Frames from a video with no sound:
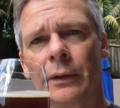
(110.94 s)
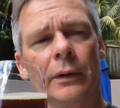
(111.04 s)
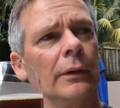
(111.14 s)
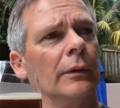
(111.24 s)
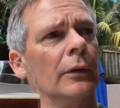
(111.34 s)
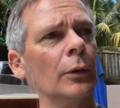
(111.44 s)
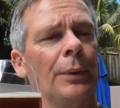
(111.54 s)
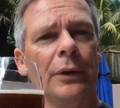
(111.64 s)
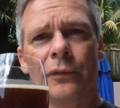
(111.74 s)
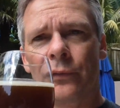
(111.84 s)
A little
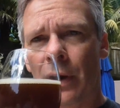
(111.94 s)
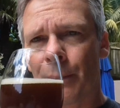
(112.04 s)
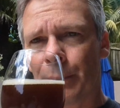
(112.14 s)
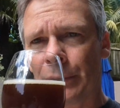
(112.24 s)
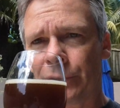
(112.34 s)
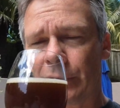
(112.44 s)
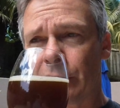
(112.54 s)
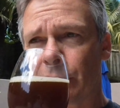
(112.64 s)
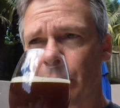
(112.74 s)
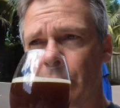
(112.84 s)
bit of like
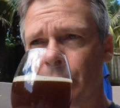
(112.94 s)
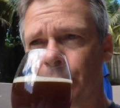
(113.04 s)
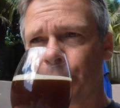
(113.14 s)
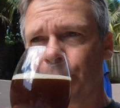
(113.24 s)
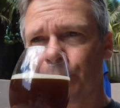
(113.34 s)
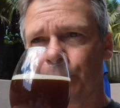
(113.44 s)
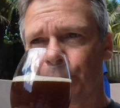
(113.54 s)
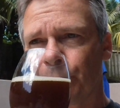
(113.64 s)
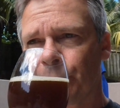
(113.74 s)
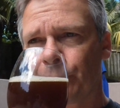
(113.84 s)
biscuit as well.
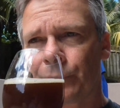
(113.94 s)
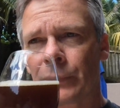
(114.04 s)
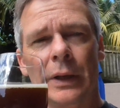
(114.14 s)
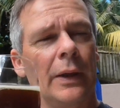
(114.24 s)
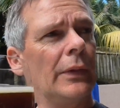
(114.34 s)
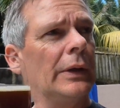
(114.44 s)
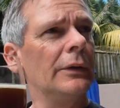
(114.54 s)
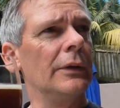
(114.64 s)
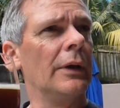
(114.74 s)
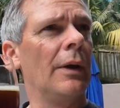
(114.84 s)
And
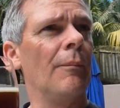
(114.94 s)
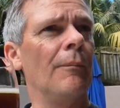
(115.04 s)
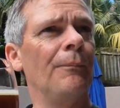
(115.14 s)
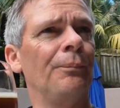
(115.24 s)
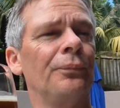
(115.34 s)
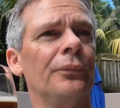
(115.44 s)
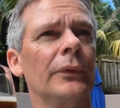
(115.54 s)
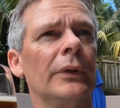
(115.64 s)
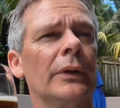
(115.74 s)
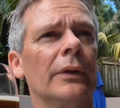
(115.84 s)
then
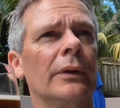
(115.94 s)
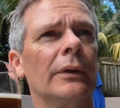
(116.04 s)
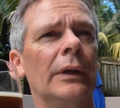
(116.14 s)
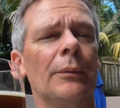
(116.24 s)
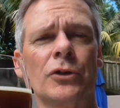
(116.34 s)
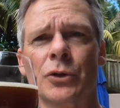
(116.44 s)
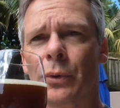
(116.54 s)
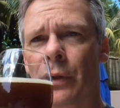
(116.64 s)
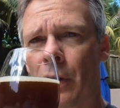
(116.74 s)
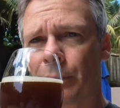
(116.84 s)
yeah, I'm not sure
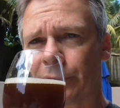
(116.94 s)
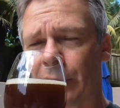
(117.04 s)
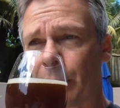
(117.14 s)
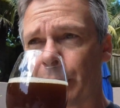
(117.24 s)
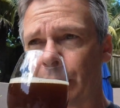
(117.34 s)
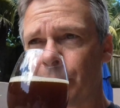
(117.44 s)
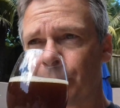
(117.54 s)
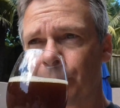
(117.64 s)
what the hops are, but